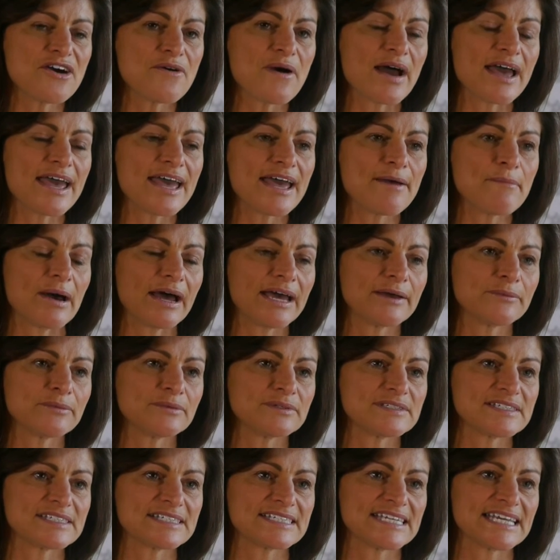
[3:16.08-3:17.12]
No, I
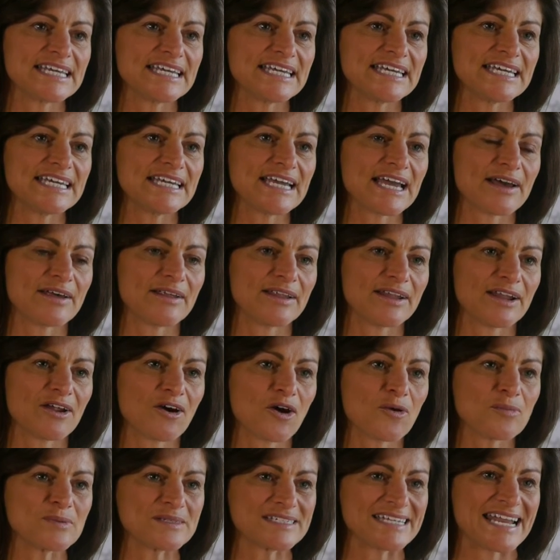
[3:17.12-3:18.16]
would see
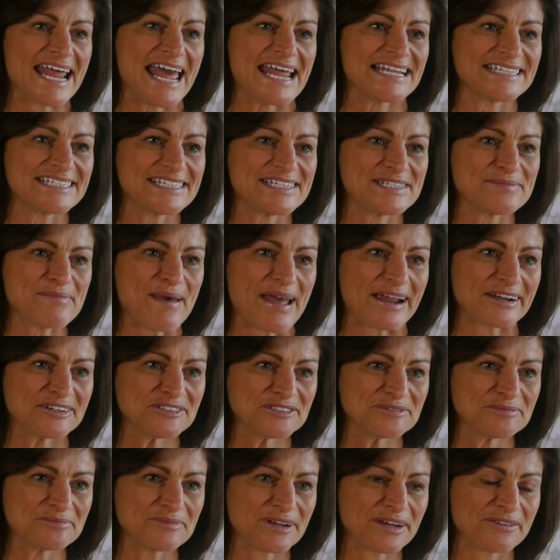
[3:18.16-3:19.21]
opposite ends of the
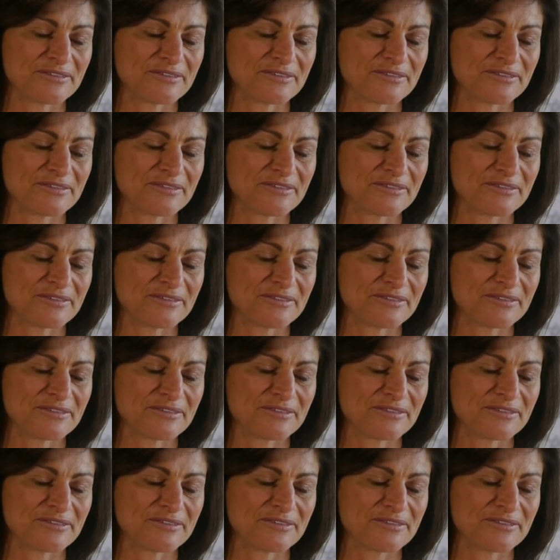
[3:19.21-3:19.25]
spectrum.